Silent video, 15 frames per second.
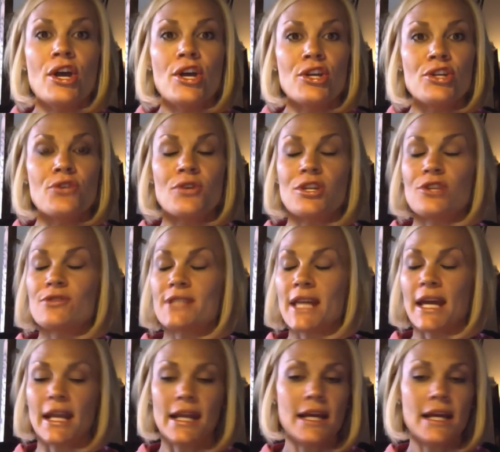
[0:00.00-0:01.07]
You can use
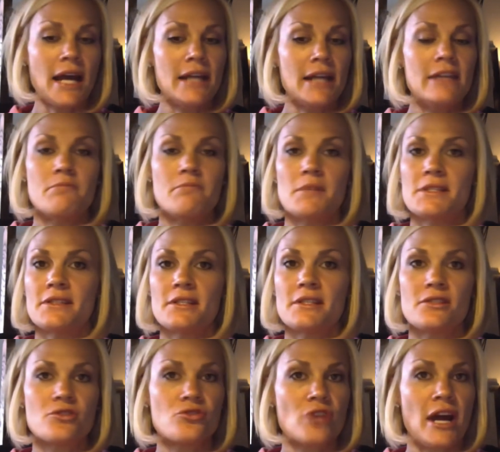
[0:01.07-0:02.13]
any kind of
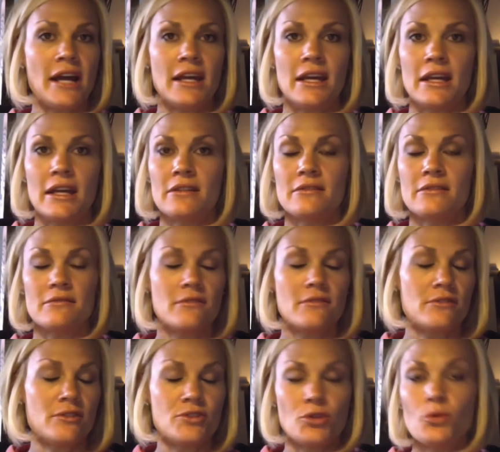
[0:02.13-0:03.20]
business tracking
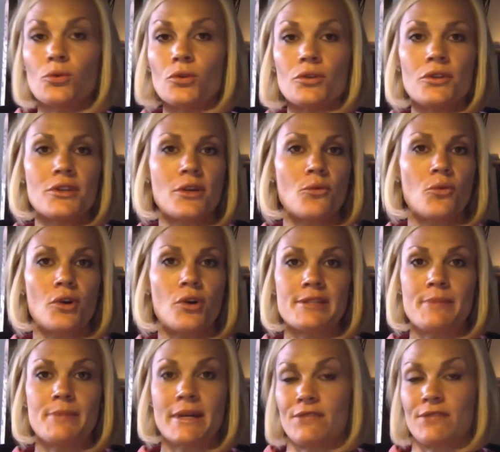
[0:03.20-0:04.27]
tool that works
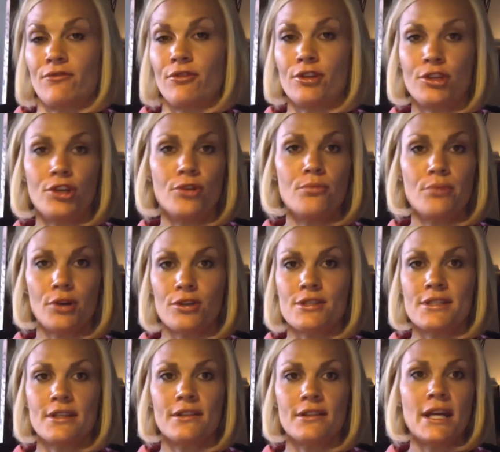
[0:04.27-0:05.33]
best for you
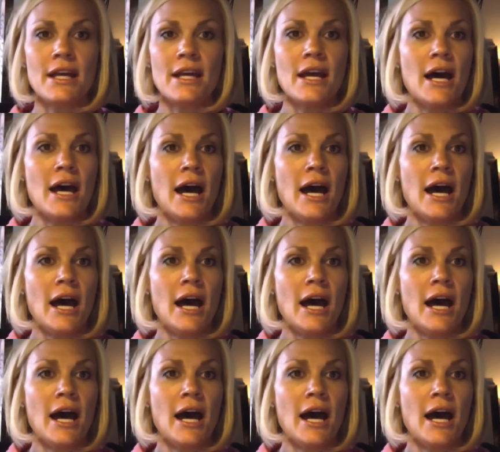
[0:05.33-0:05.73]
personally.